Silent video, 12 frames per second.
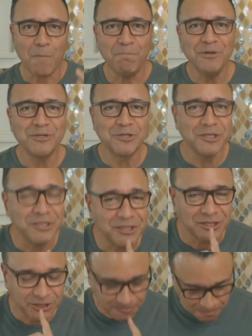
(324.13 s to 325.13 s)

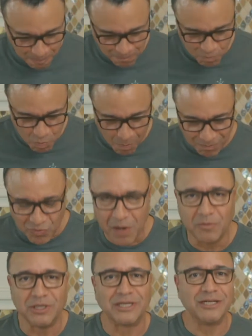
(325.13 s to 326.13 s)
because I'm
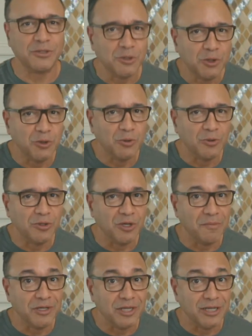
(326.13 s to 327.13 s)
gonna get to do
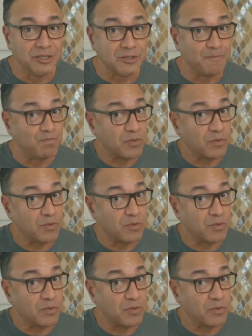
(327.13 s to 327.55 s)
Yummy Dance.